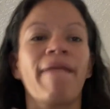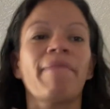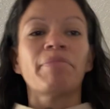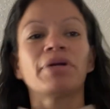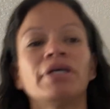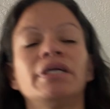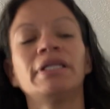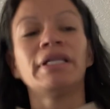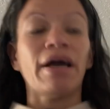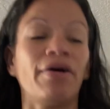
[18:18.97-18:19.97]
remember,
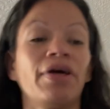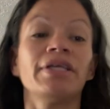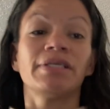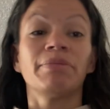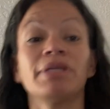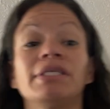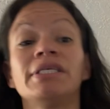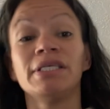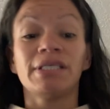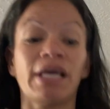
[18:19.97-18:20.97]
now that somebody
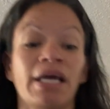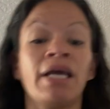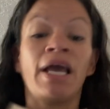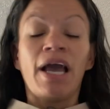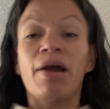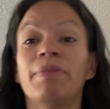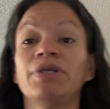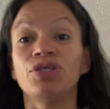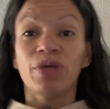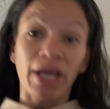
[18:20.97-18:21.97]
sees how
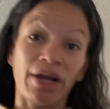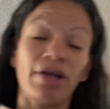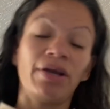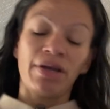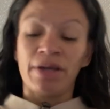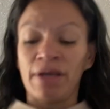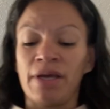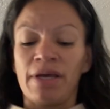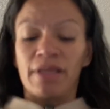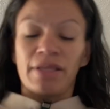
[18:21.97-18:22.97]
much you care,
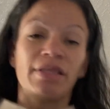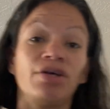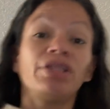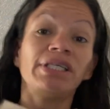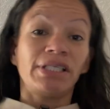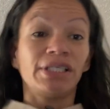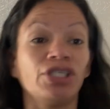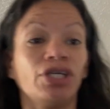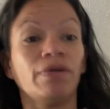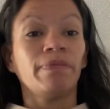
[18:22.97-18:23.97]
then they'll listen
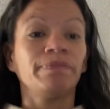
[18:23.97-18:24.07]
to you.